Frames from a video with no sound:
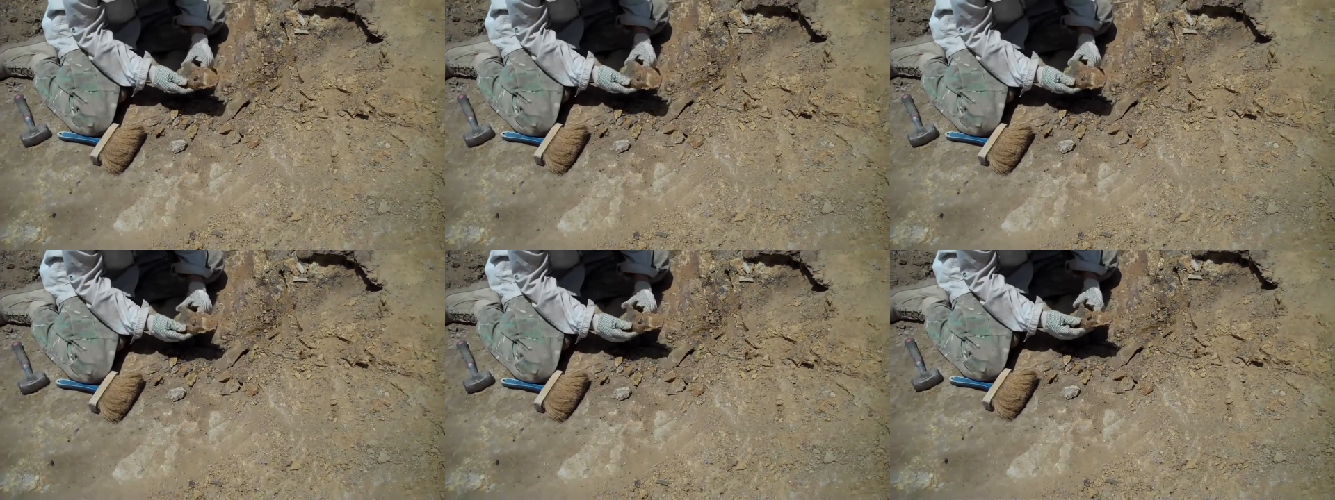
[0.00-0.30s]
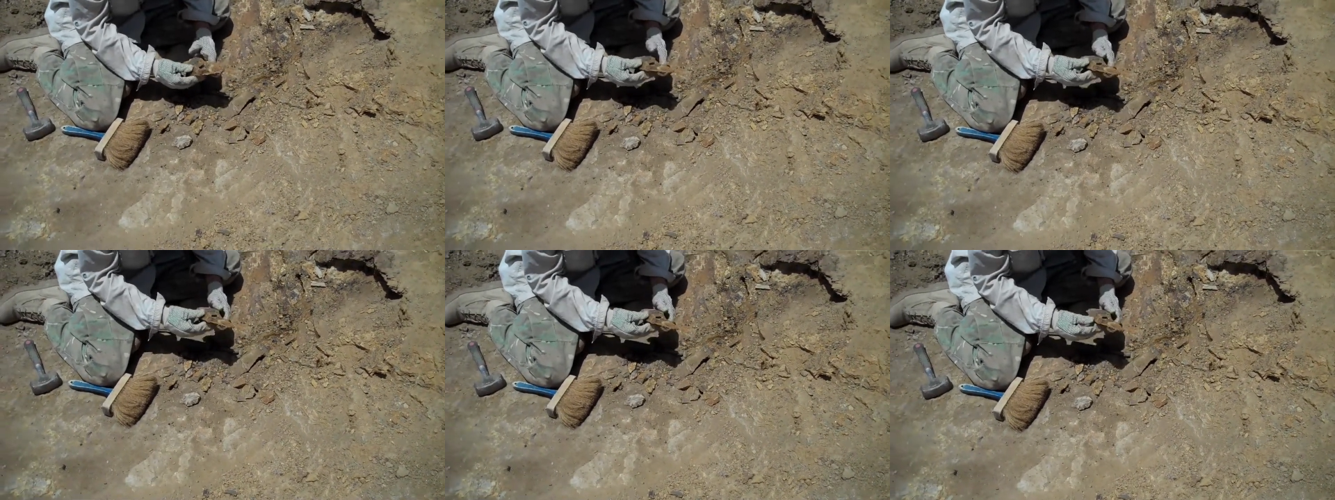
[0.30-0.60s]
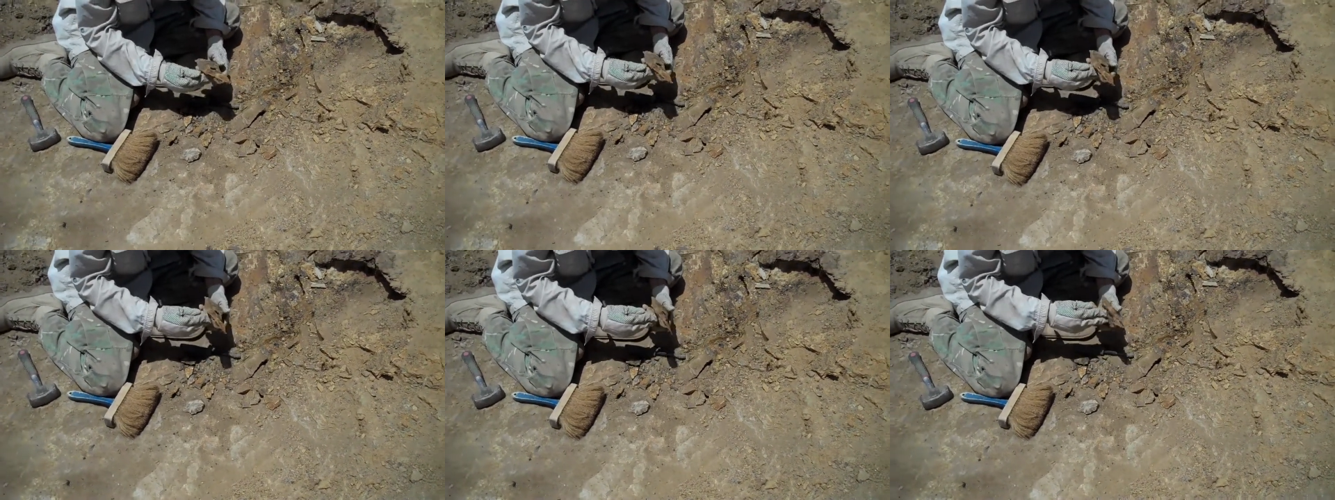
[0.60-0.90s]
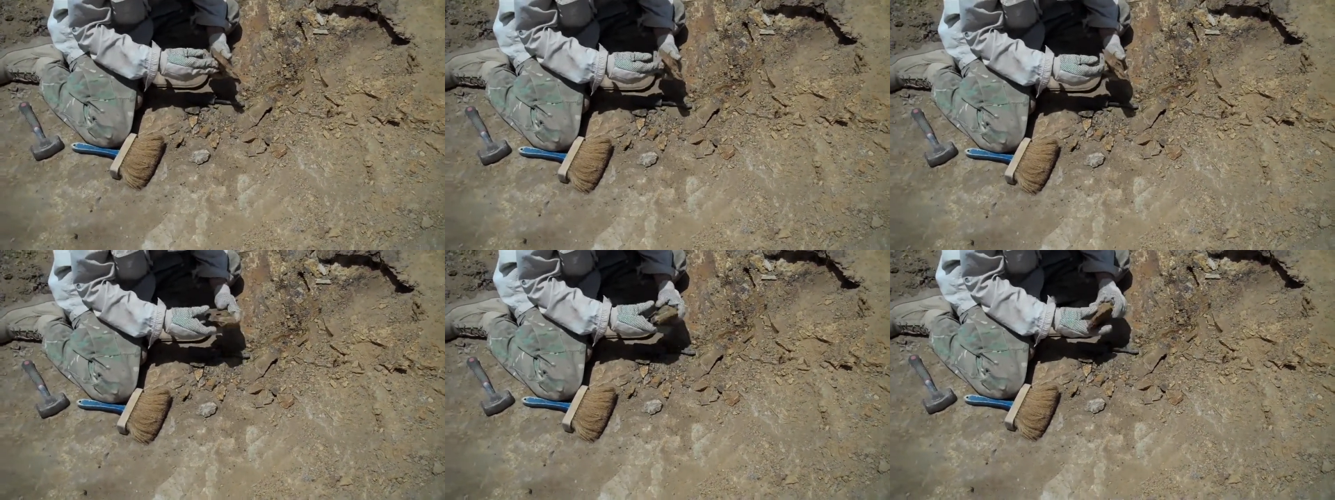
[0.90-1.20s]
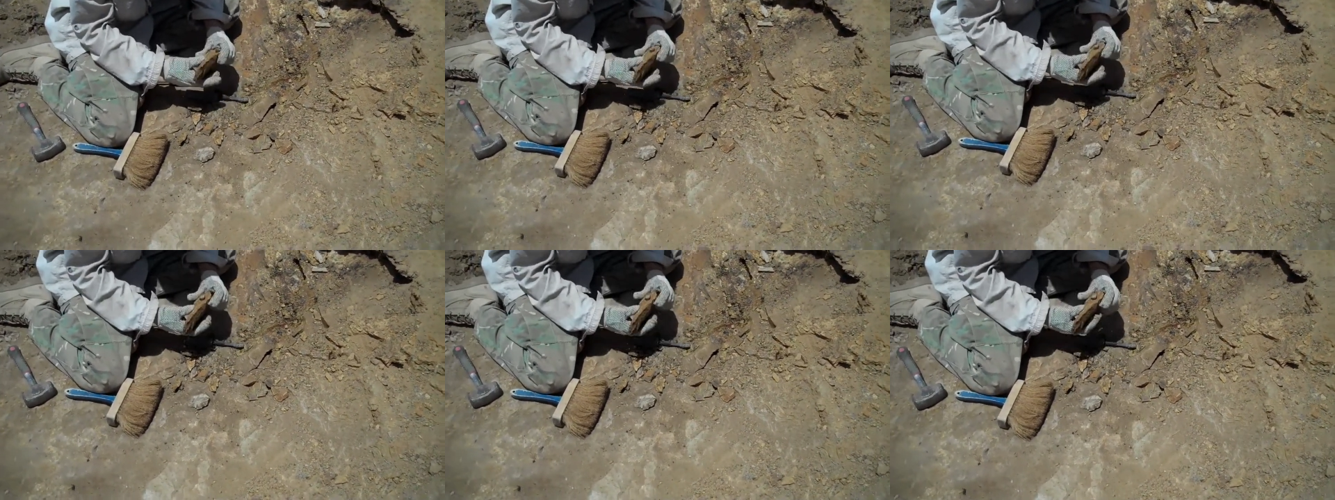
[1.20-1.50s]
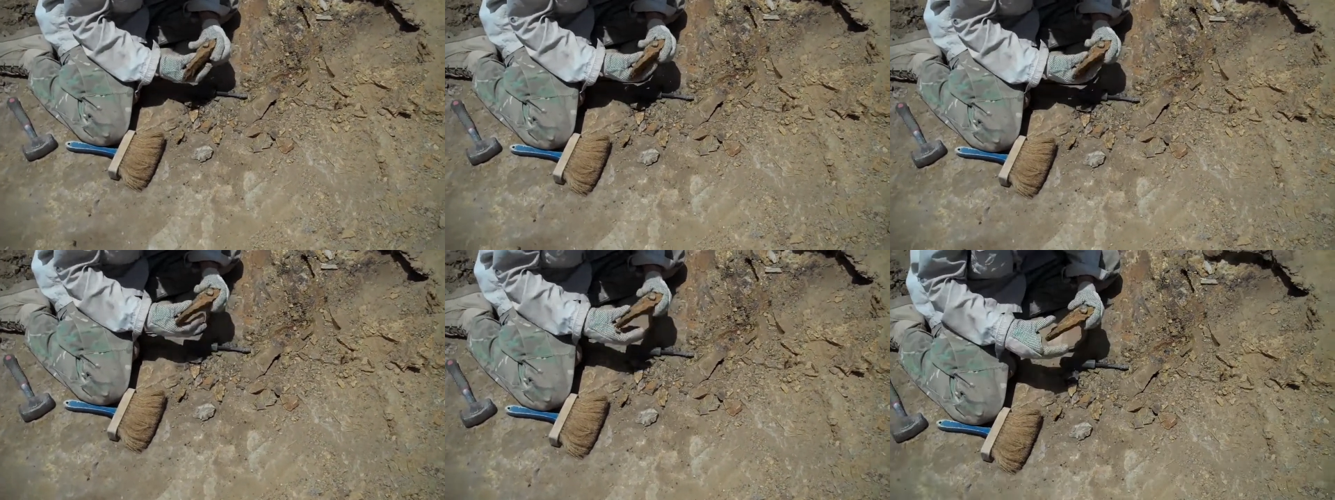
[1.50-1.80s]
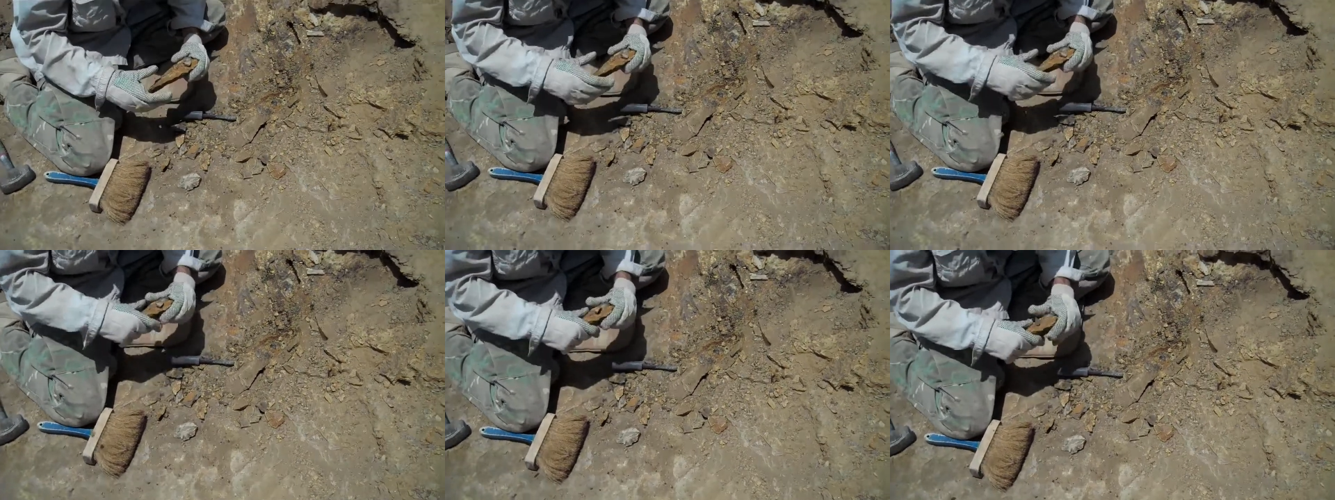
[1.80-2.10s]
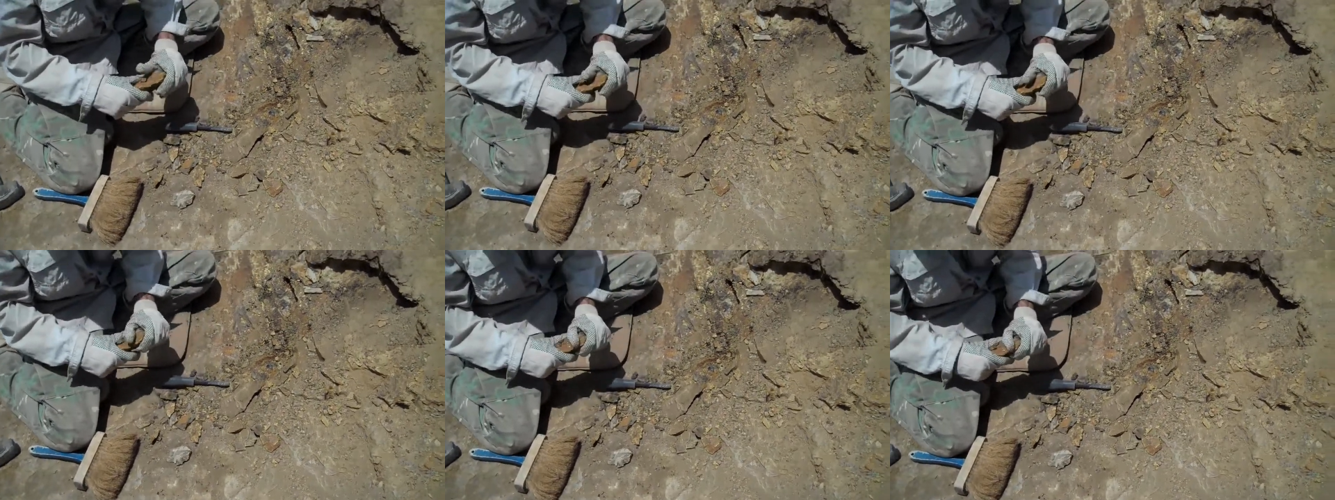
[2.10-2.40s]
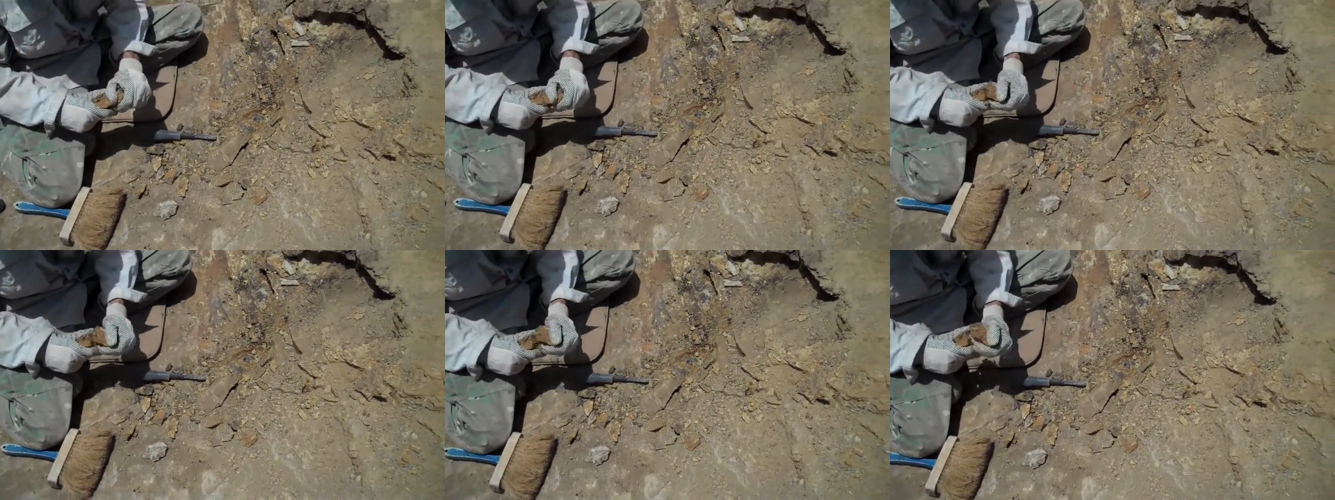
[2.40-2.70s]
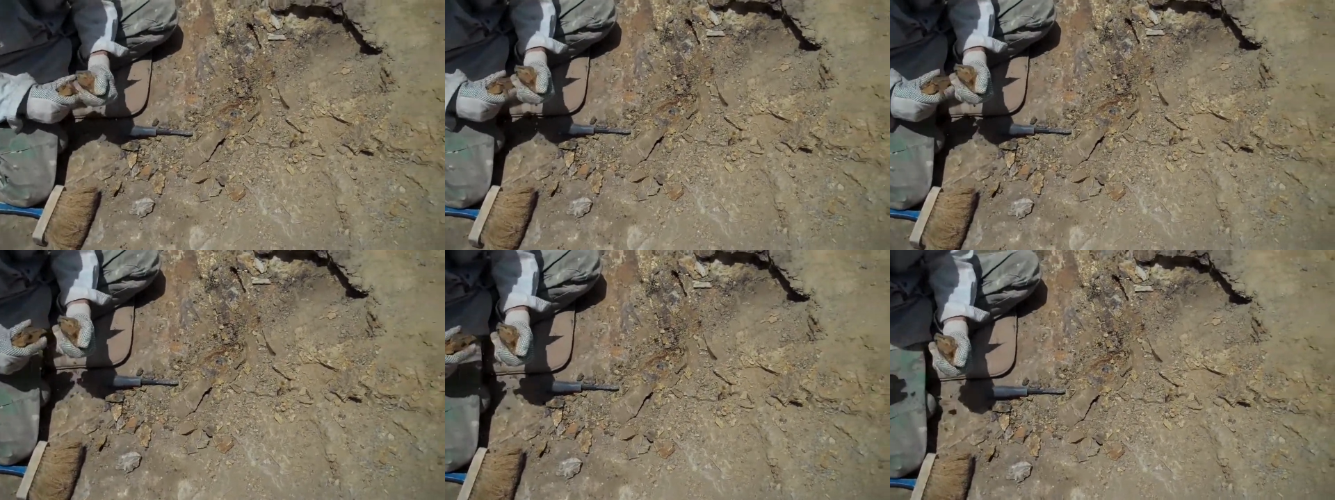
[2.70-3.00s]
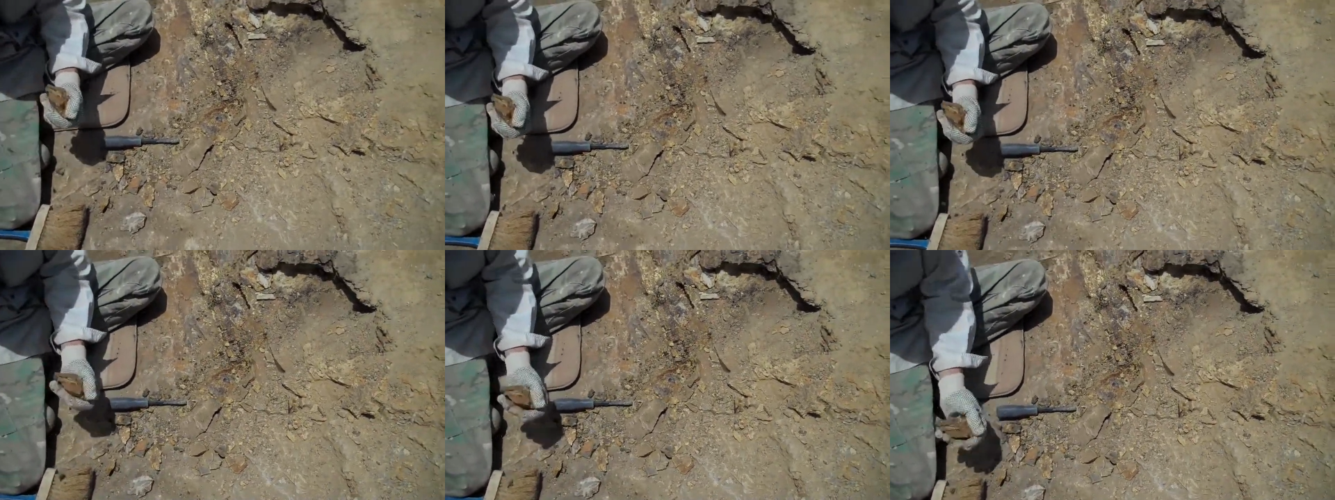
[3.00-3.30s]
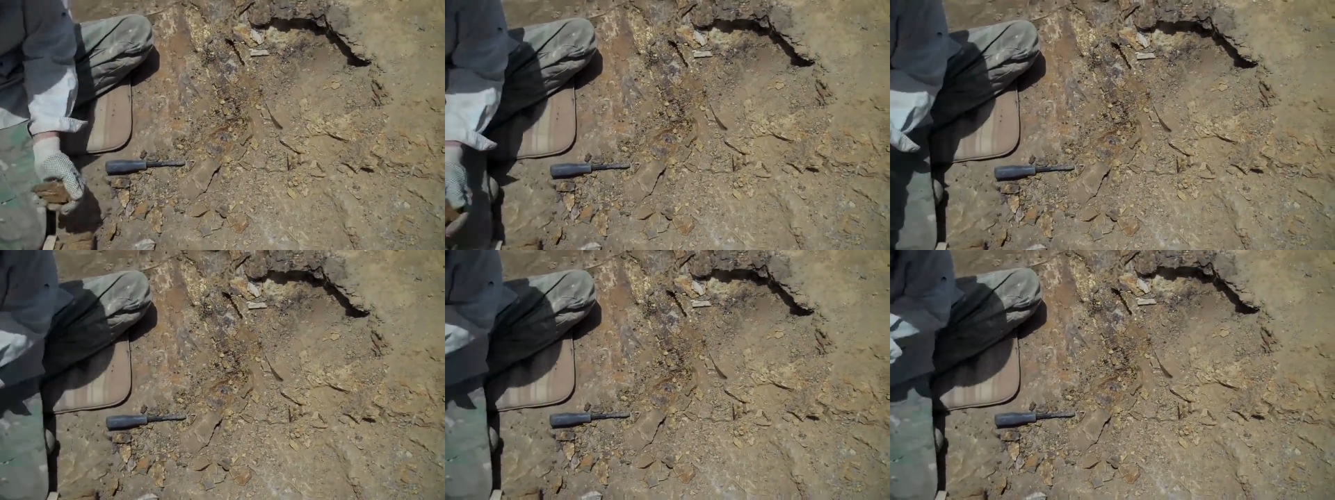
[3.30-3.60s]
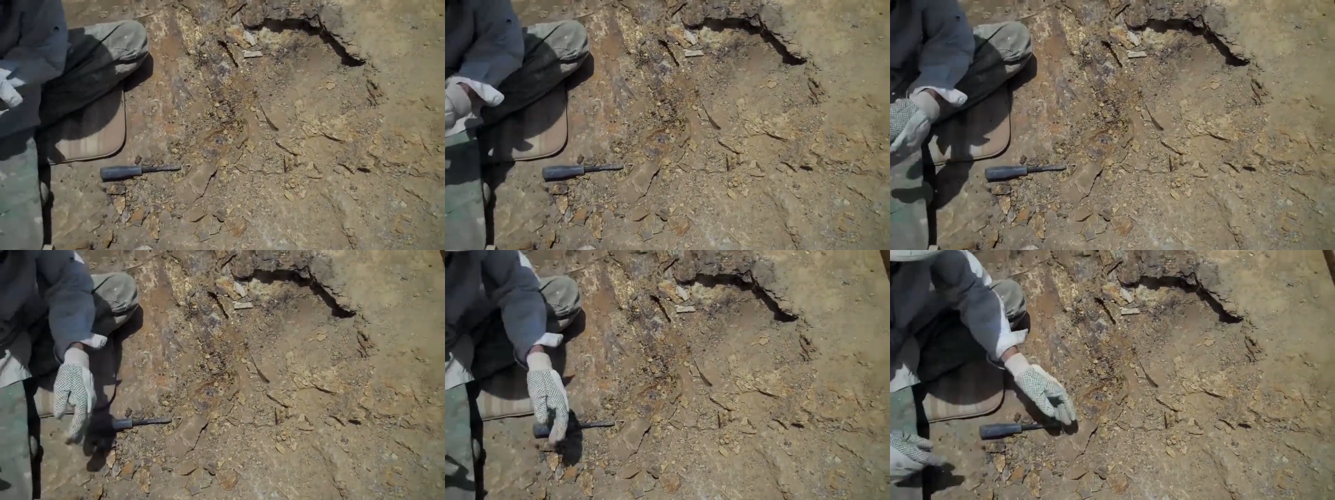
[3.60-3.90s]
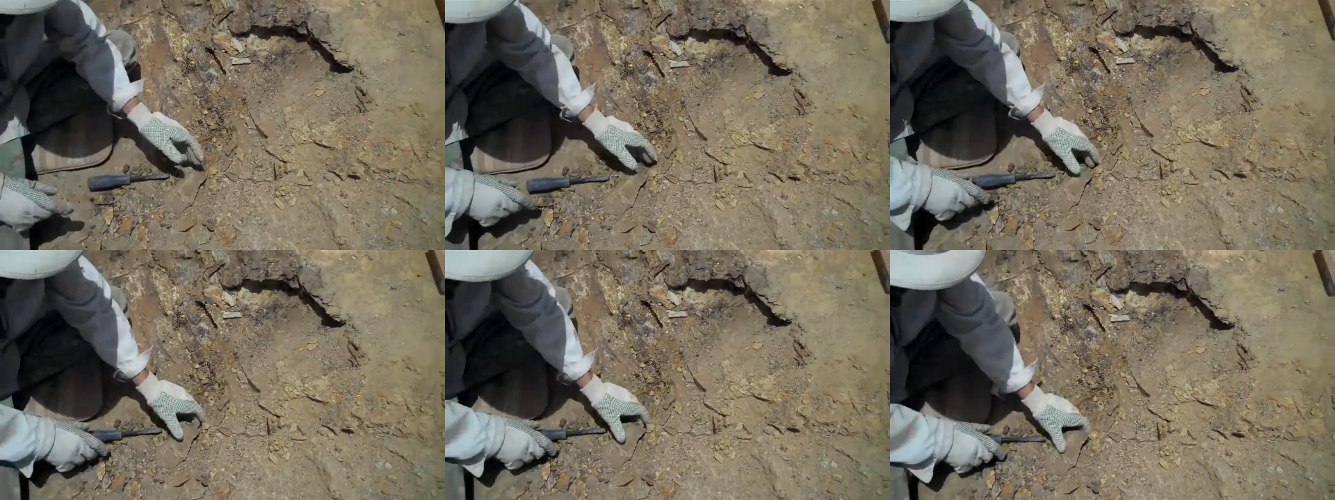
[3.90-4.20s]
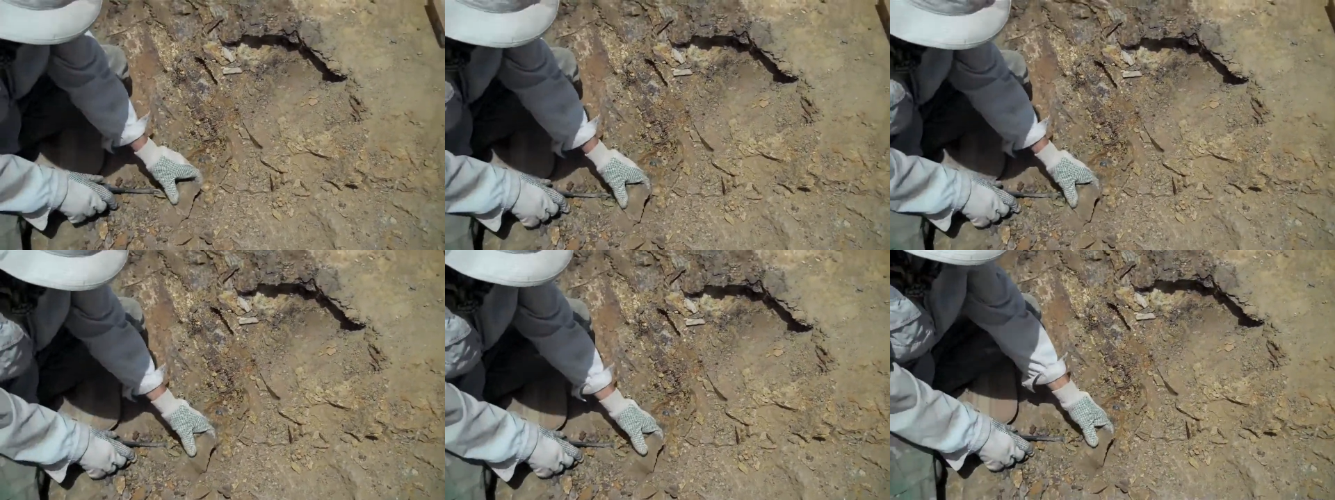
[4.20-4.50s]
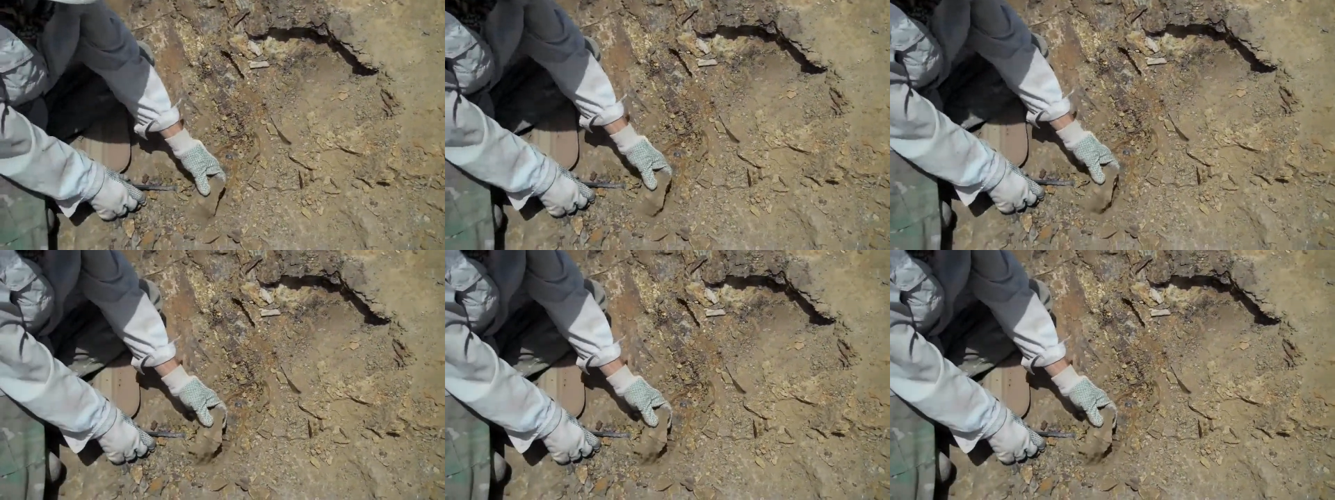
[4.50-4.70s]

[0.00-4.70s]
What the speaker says: No face is visible, so there are no lips to read.